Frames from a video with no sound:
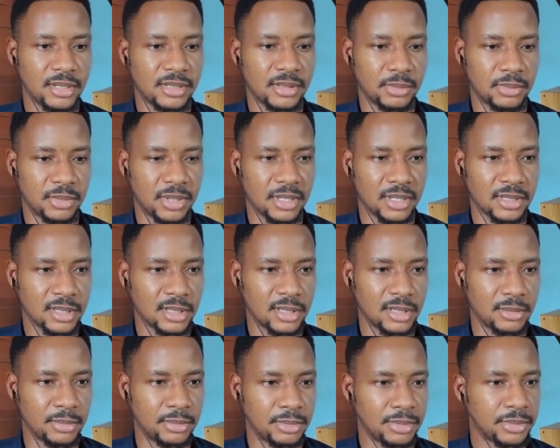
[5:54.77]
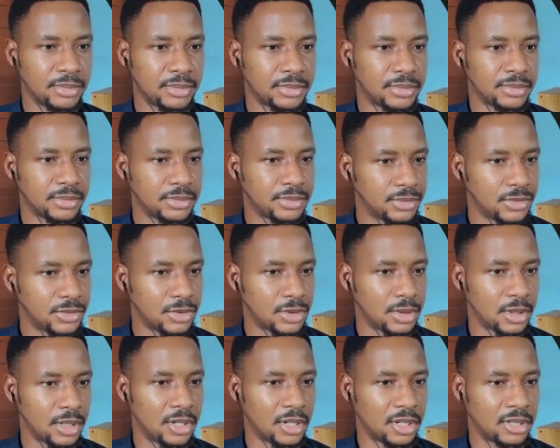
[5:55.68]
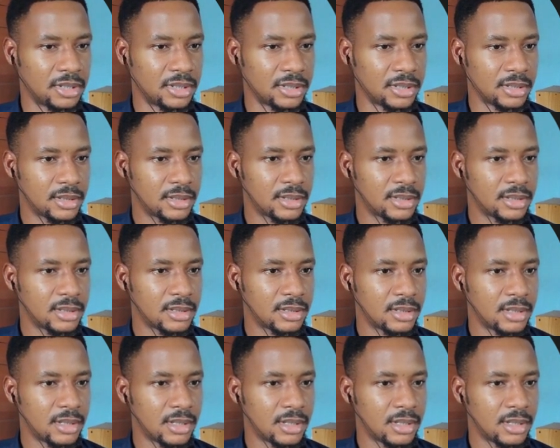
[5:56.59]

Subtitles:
Replace clip. You click on it.